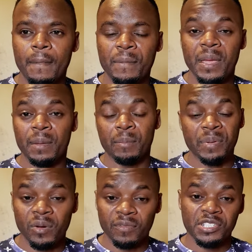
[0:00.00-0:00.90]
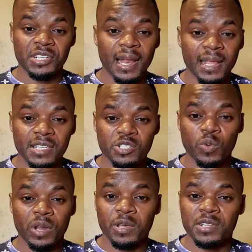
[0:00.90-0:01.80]
be a bit of a challenge
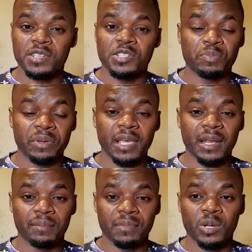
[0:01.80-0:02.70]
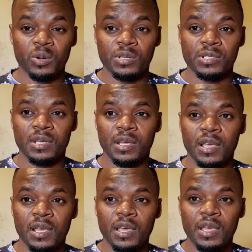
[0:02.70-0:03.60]
when you're just beginning because
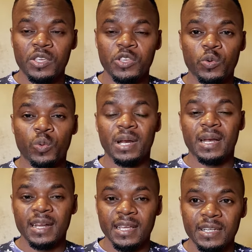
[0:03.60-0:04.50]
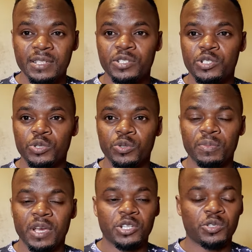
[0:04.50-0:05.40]
you will need to
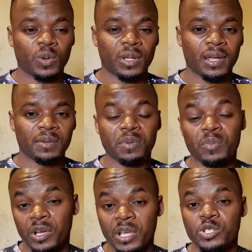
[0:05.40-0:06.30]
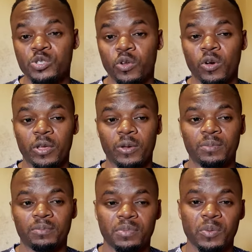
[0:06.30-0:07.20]
make sure that people get to know you.
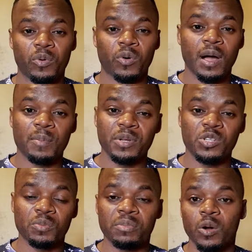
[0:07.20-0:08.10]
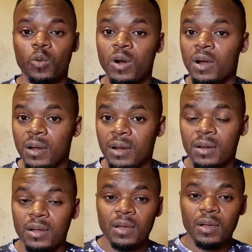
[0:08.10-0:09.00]
People happen to be
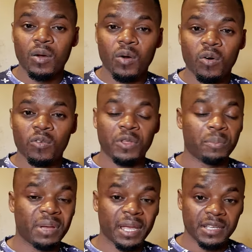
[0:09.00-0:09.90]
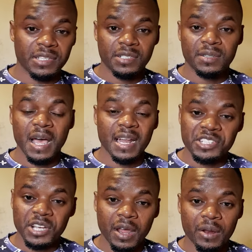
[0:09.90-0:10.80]
aware of the page, that
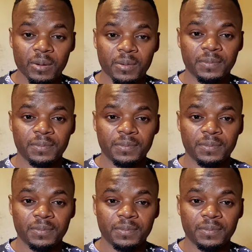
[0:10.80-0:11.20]
channel.